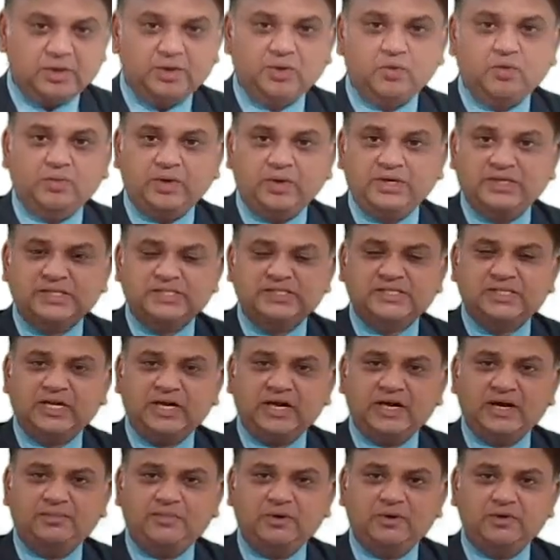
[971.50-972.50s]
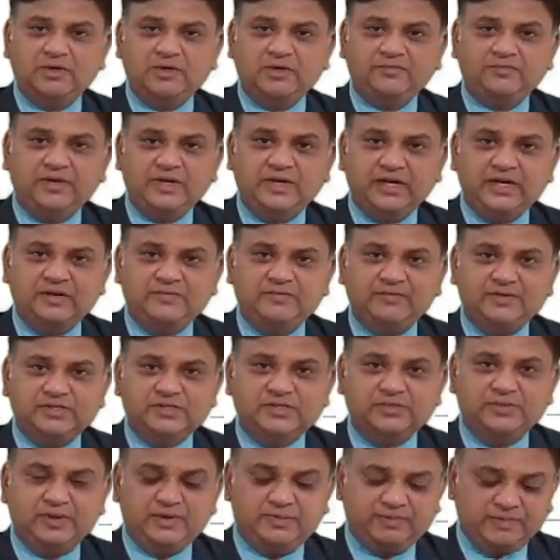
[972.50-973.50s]
What is the amount of the
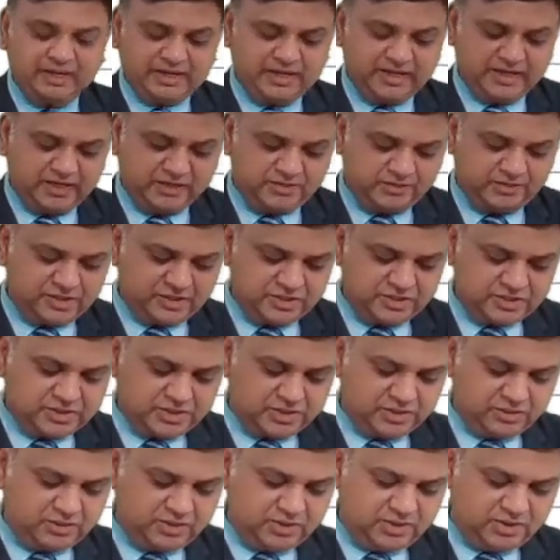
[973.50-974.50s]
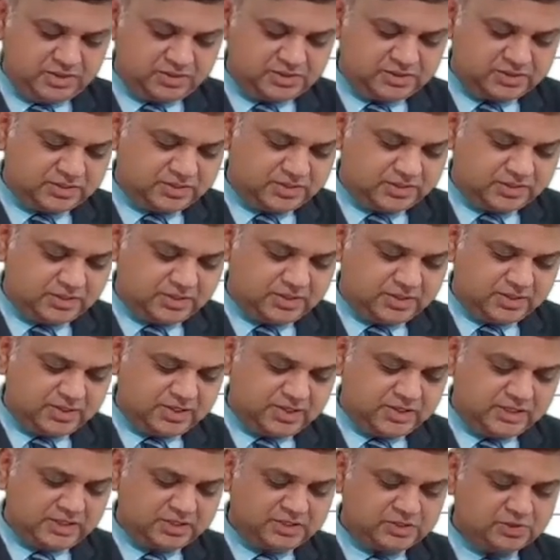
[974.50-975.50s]
investment by equity shareholders?
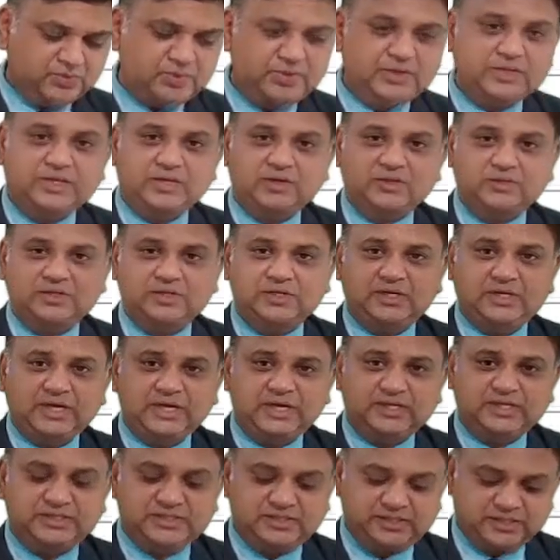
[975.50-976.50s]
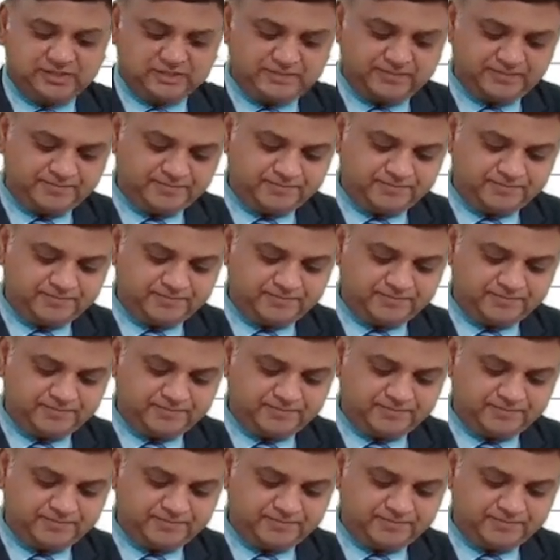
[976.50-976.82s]
It is 1000 lakhs.